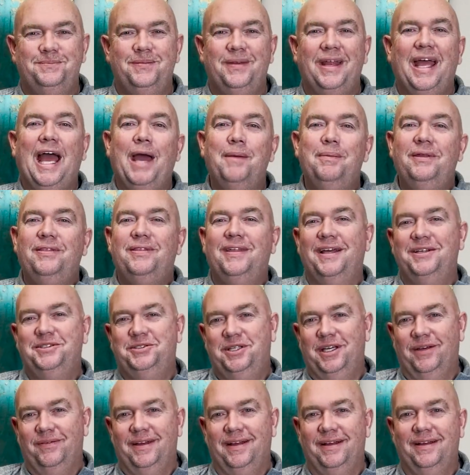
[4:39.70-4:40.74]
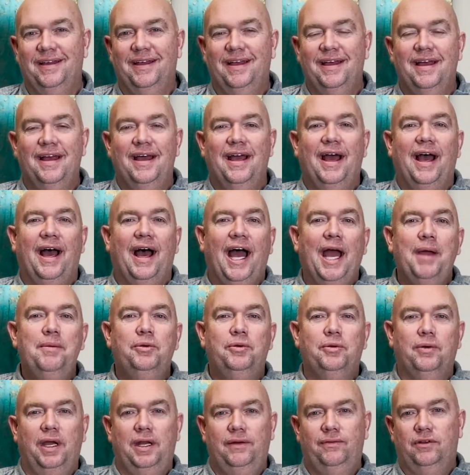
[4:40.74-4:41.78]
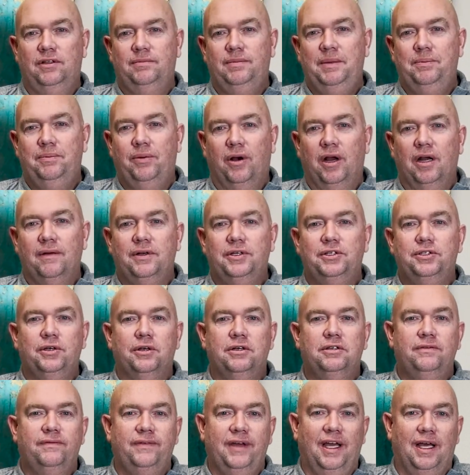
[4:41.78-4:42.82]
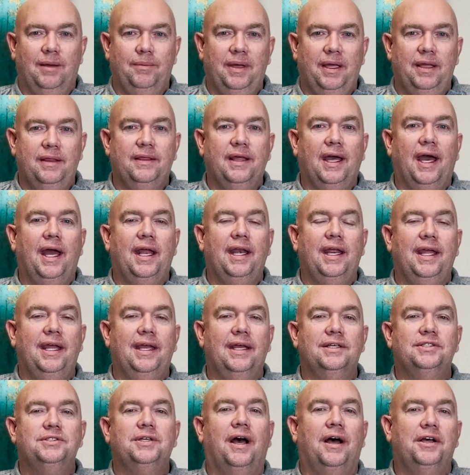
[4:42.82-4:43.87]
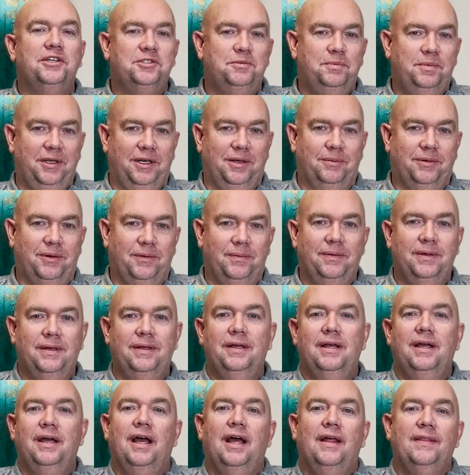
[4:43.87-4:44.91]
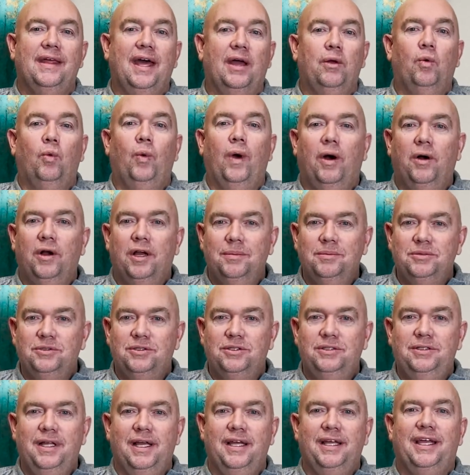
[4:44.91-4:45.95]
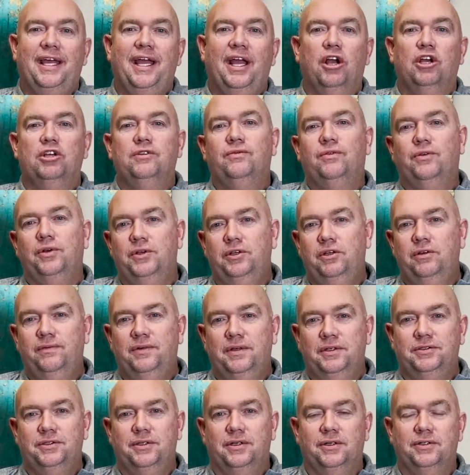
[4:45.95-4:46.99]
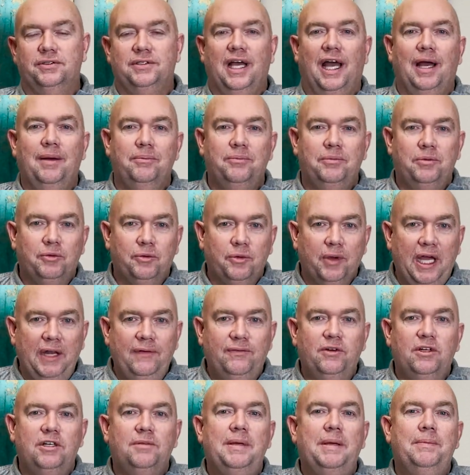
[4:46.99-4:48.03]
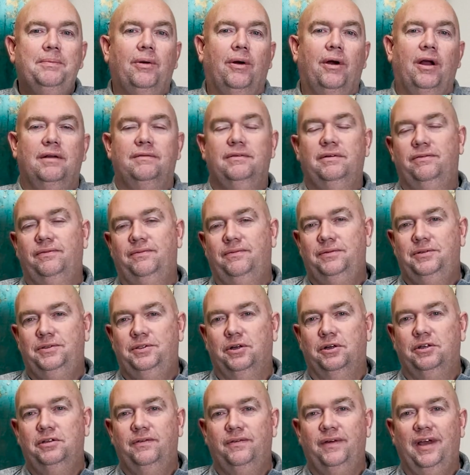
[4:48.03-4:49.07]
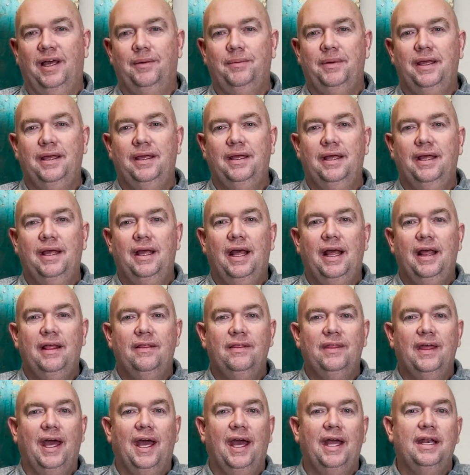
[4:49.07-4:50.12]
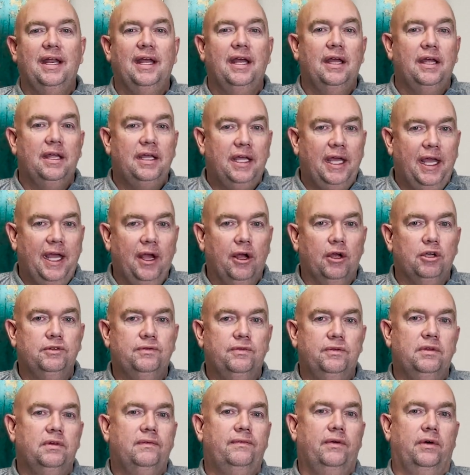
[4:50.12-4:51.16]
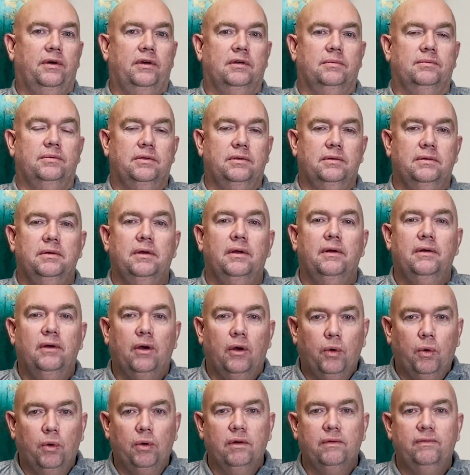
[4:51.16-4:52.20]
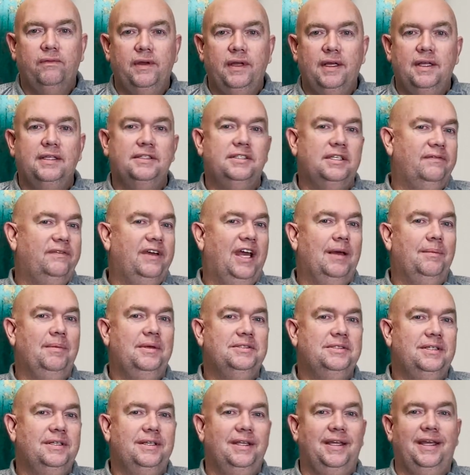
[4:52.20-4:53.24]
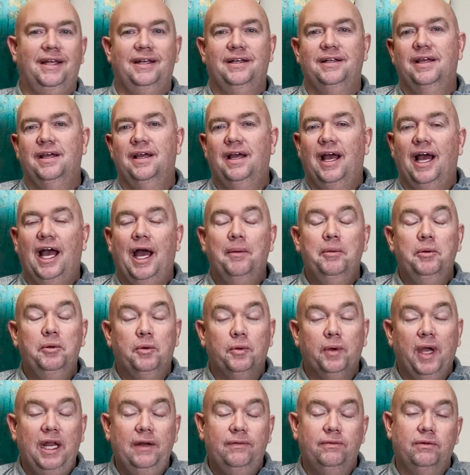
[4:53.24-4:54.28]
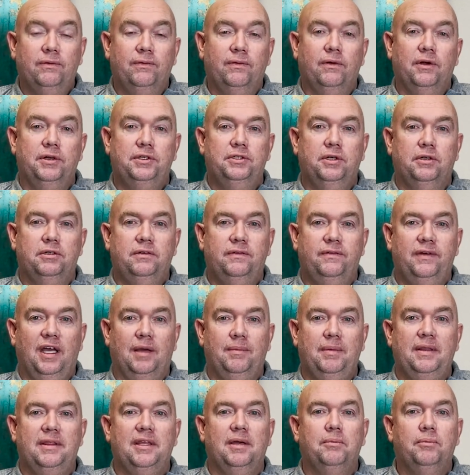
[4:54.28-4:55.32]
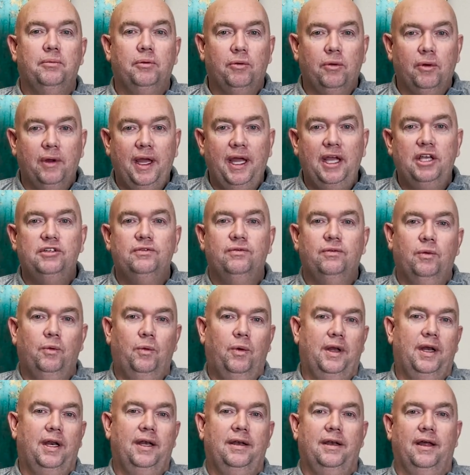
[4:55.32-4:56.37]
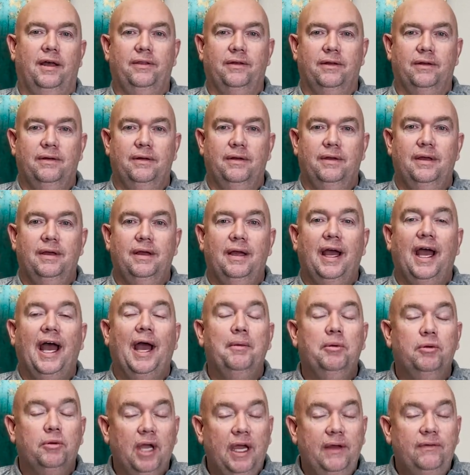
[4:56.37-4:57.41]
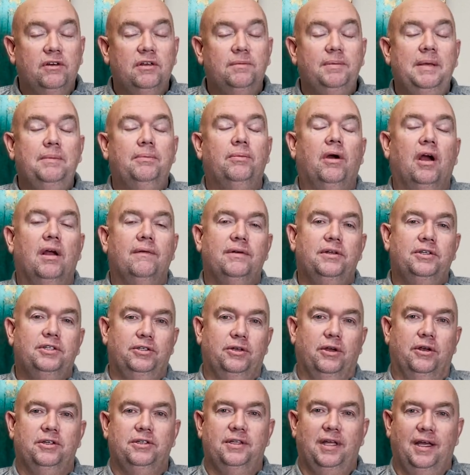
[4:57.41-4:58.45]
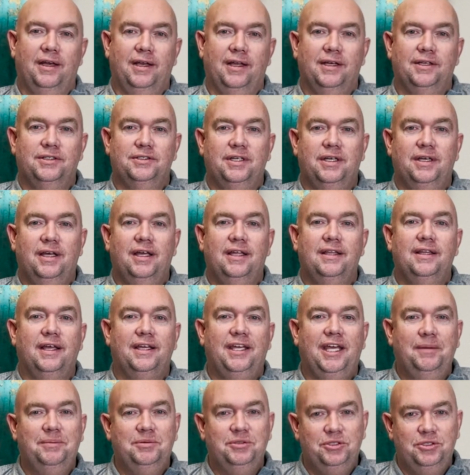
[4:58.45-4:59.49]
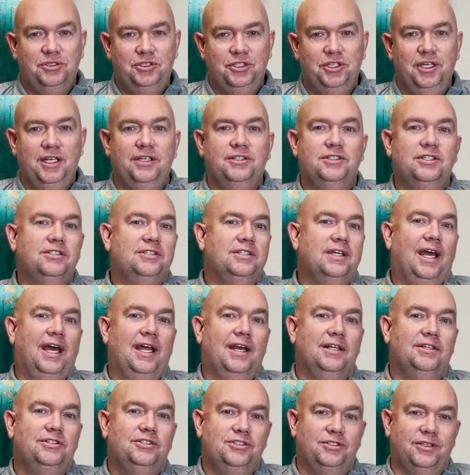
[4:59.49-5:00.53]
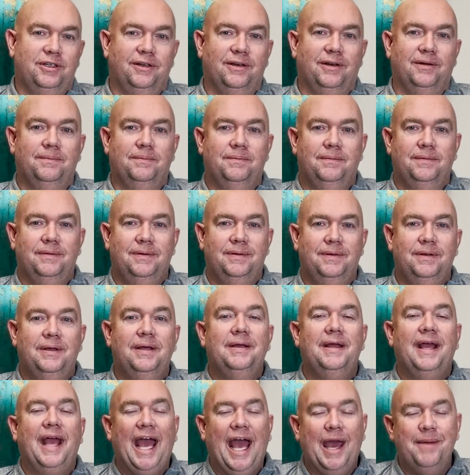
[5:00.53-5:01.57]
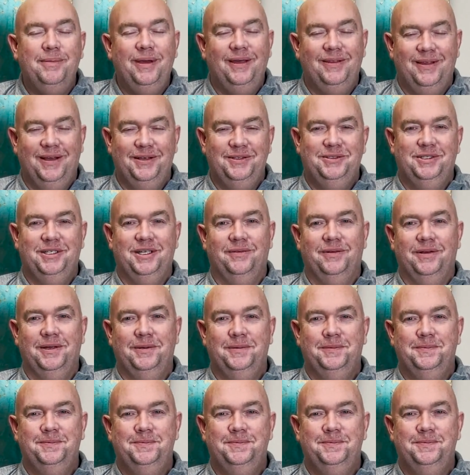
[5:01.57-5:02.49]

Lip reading: Happy Thanksgiving. I'm grateful to be part of a church family that is hospitable, that welcomes and cares for new visitors. I'm grateful to be part of a church family that cares for the vulnerable, orphans and families in need. I'm grateful for a church family that prays for one another. I'm grateful to be part of a church that is, that keeps Jesus at its center. Happy Thanksgiving.